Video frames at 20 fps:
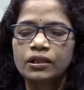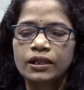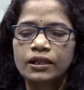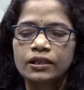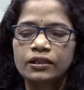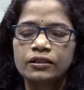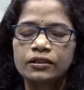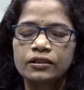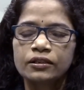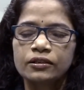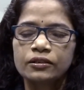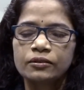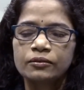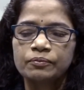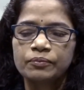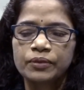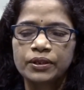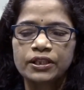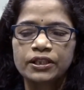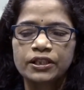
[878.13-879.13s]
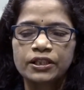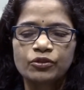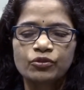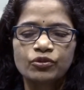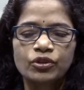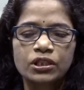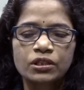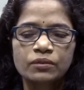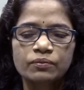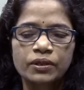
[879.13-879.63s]
and pay due
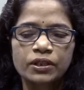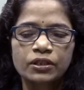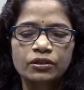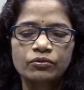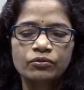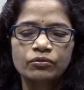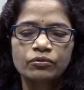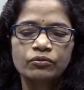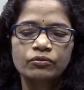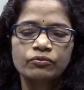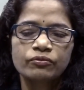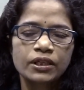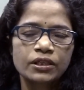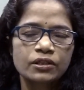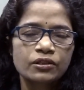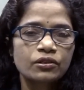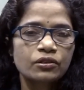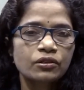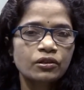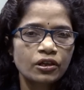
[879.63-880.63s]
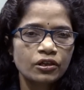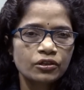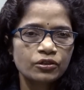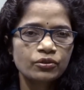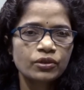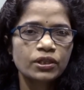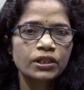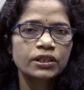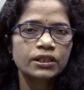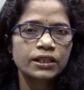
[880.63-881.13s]
respect to one's
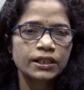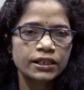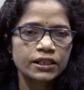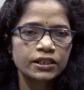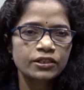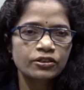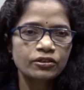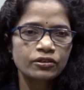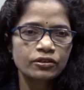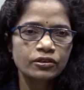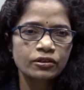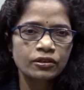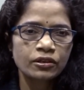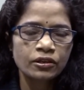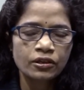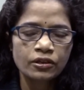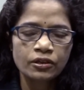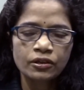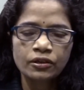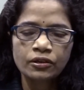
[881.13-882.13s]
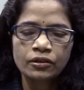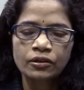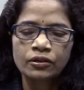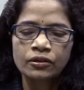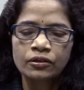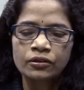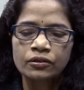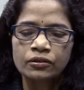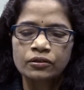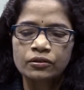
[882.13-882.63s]
cultural traditions.
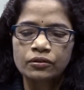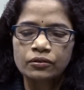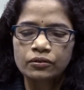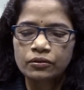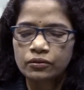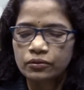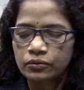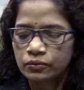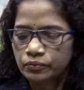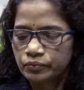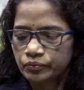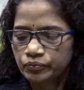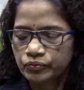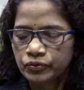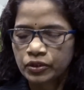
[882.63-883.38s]
So